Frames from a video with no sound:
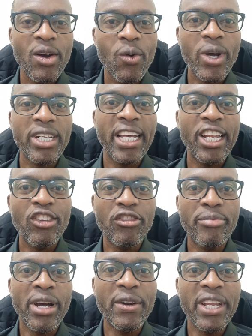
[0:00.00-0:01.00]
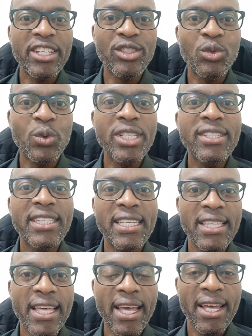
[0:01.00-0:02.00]
what kind of barriers do we see
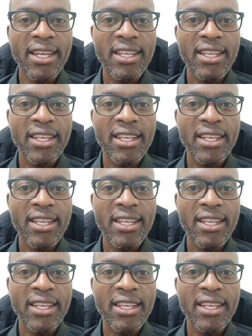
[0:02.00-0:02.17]
there?